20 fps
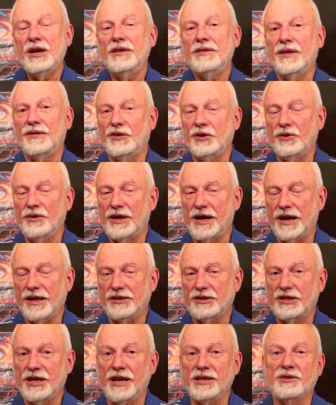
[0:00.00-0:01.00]
that the
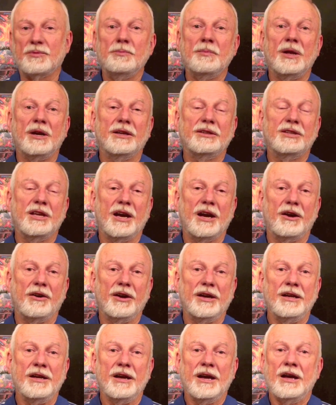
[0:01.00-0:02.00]
United States
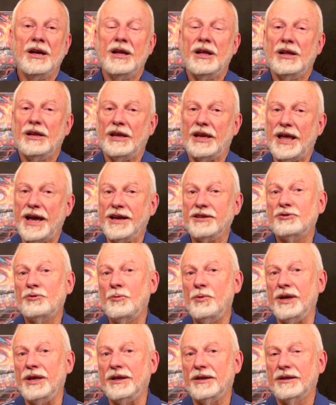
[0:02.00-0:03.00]
military last
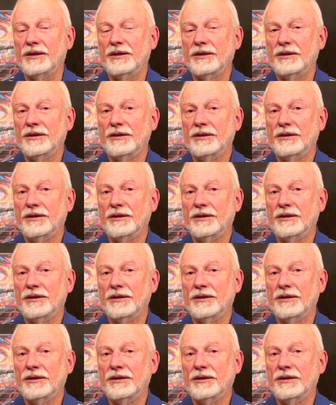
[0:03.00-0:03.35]
week